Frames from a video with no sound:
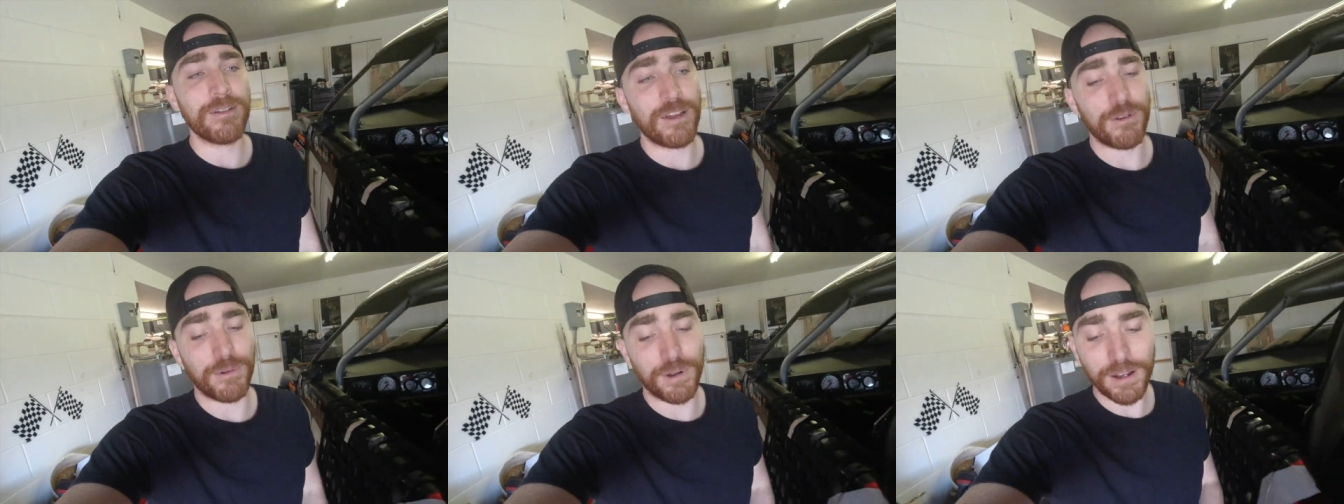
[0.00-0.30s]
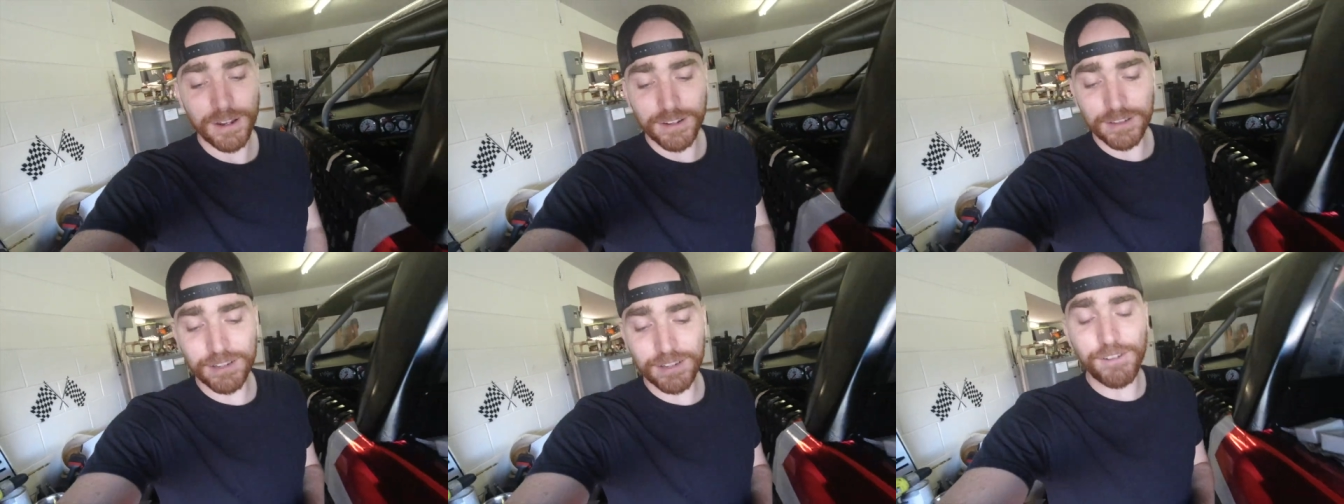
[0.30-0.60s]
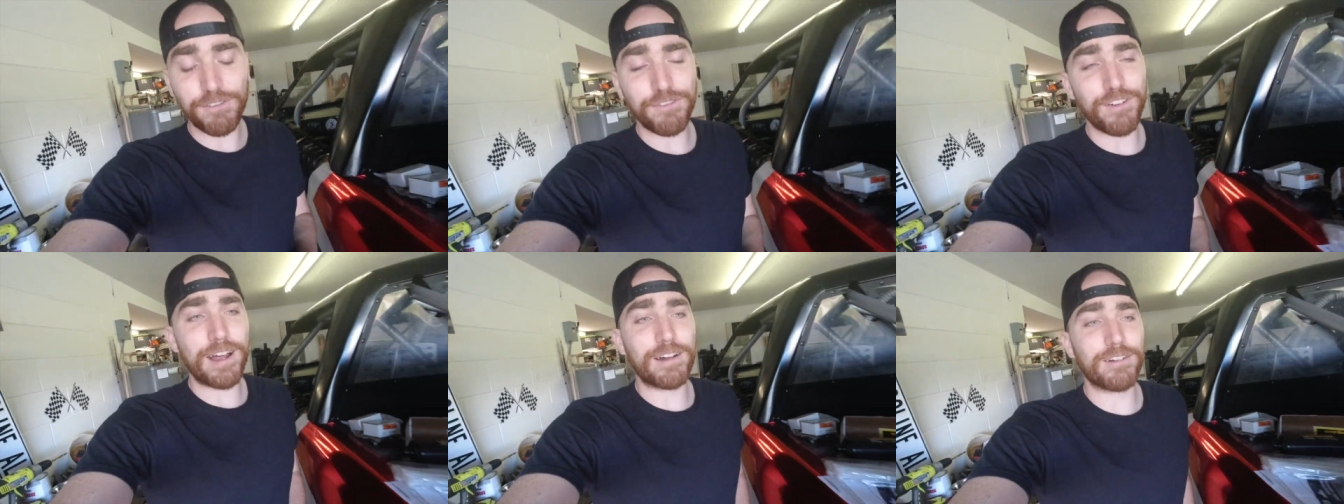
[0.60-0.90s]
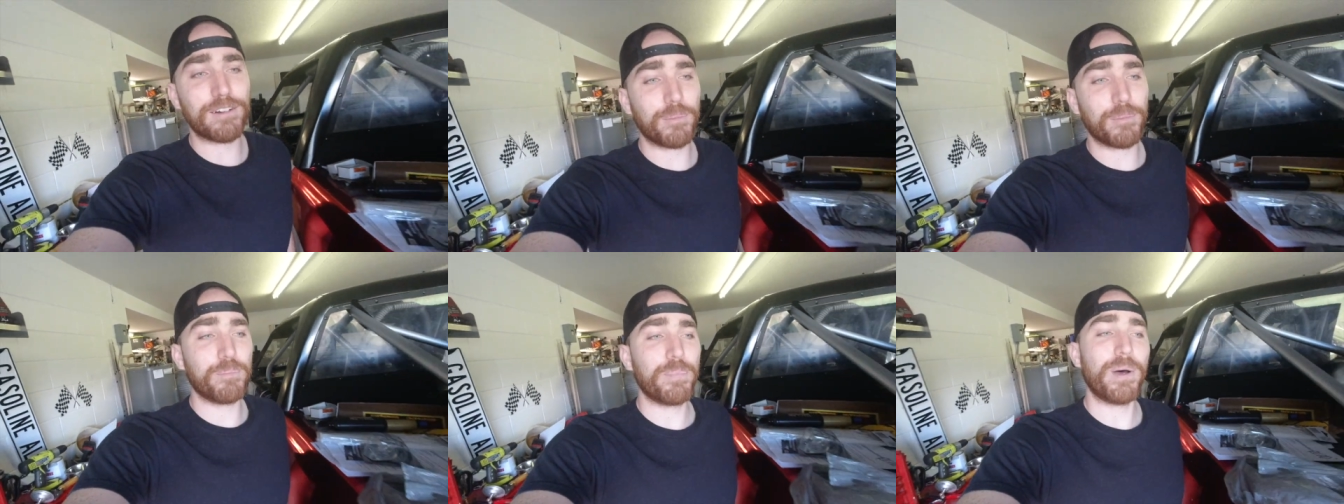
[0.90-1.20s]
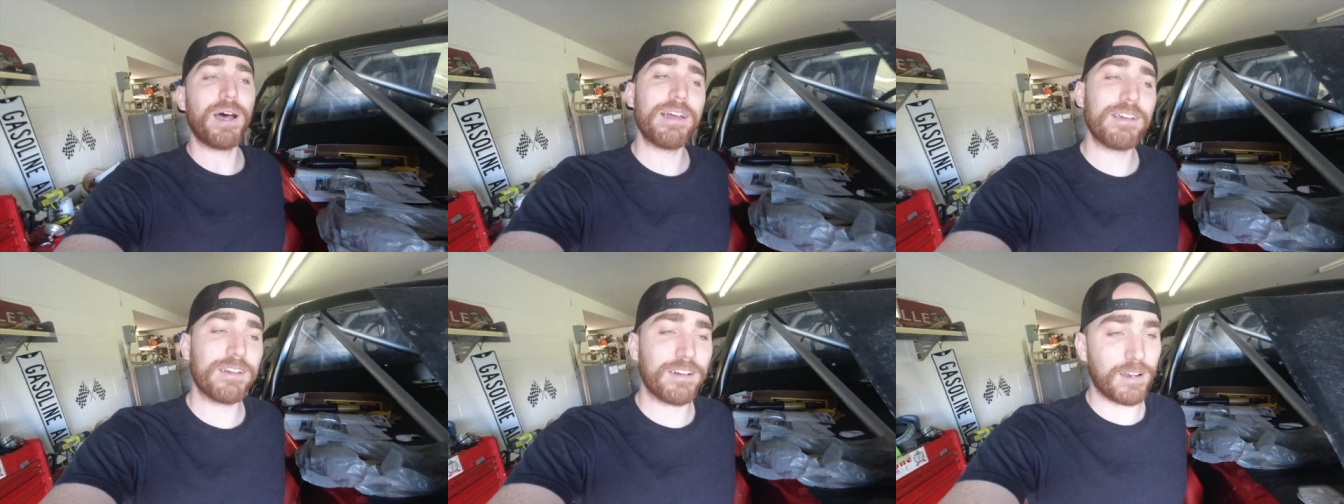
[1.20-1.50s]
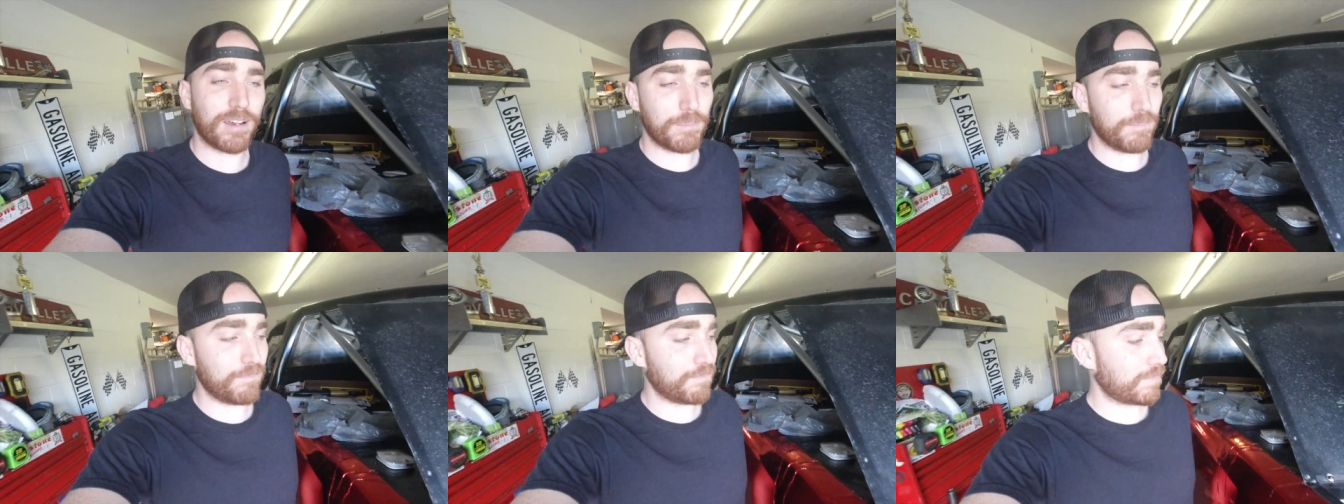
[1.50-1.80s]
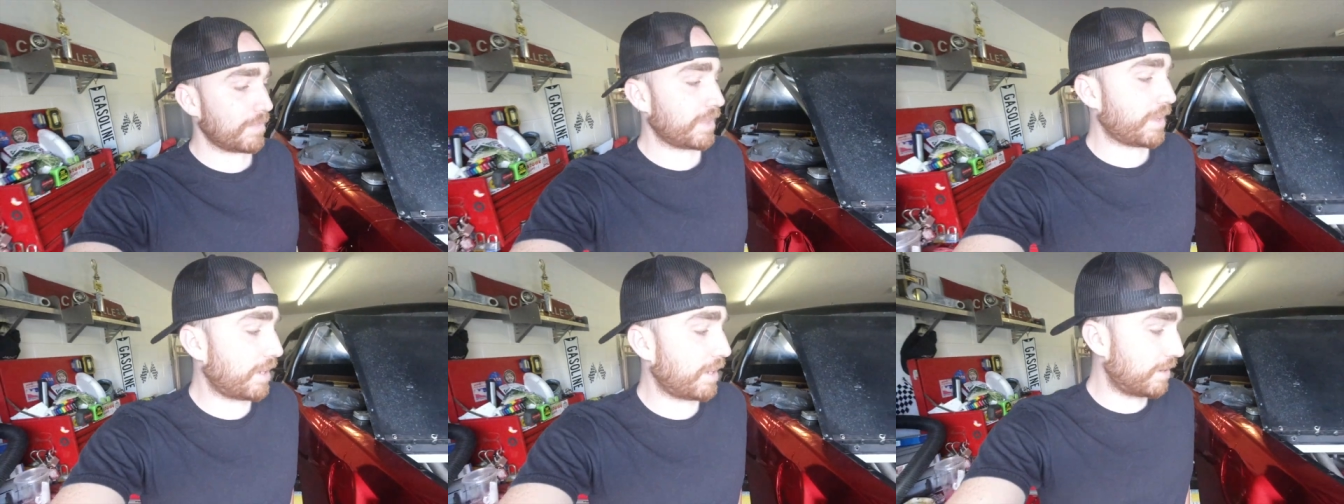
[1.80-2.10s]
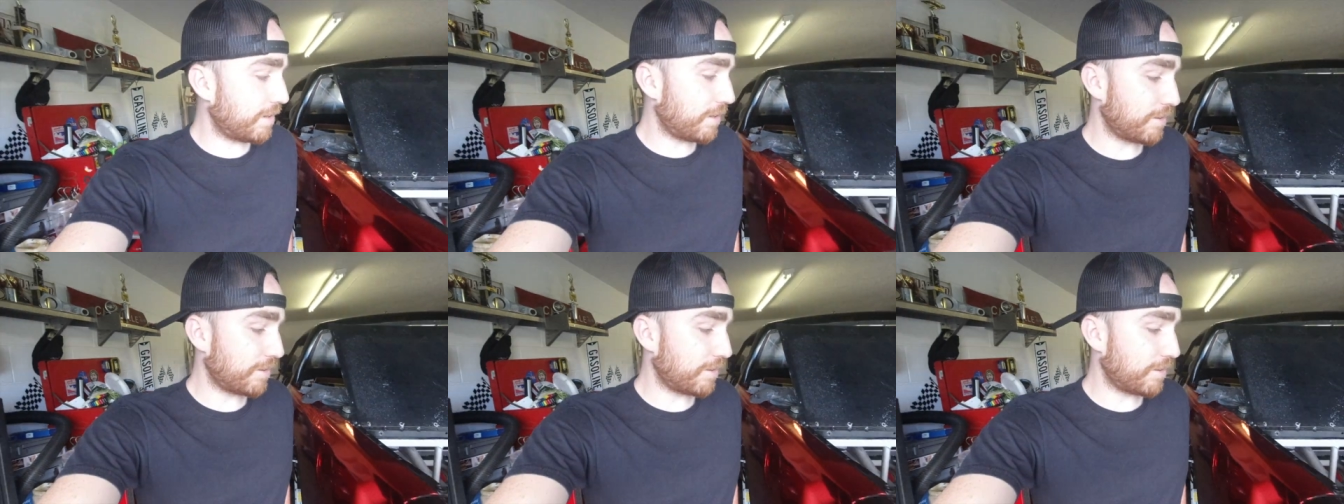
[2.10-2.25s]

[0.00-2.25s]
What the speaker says: We also found a bind up in